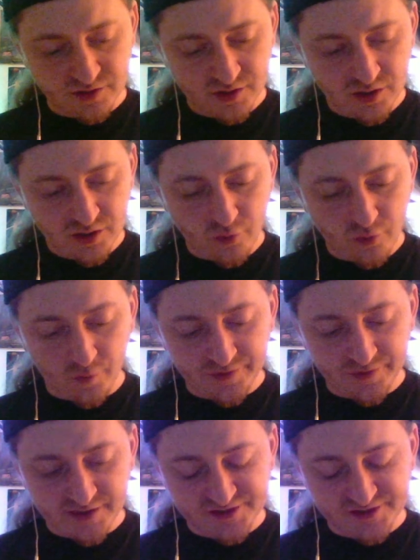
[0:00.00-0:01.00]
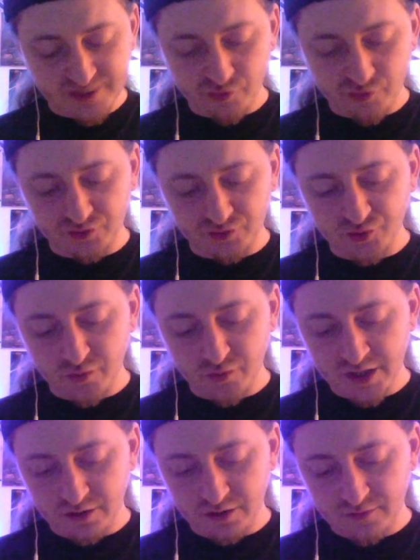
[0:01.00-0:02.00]
one that Sabriel knew
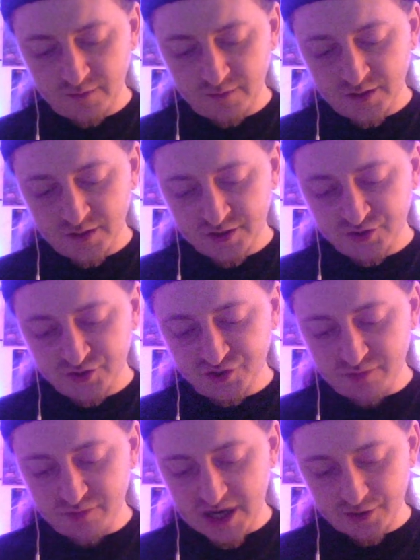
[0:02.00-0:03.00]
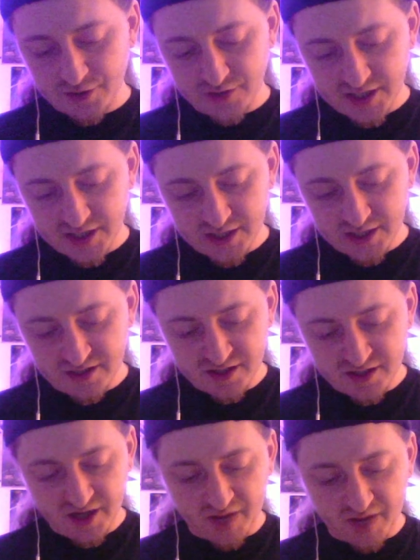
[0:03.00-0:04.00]
well. She bowed her head
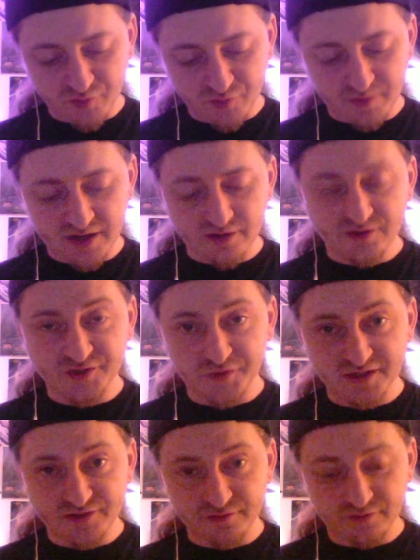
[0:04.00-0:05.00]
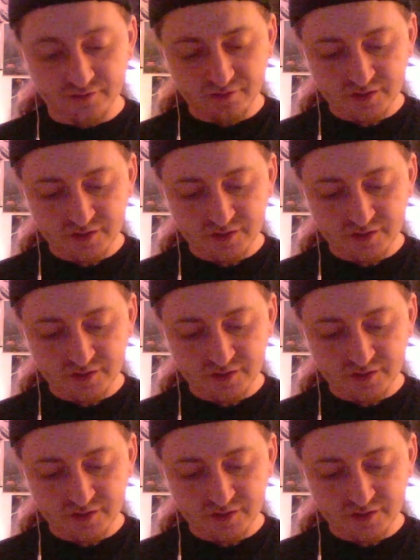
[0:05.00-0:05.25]
and prepared to enter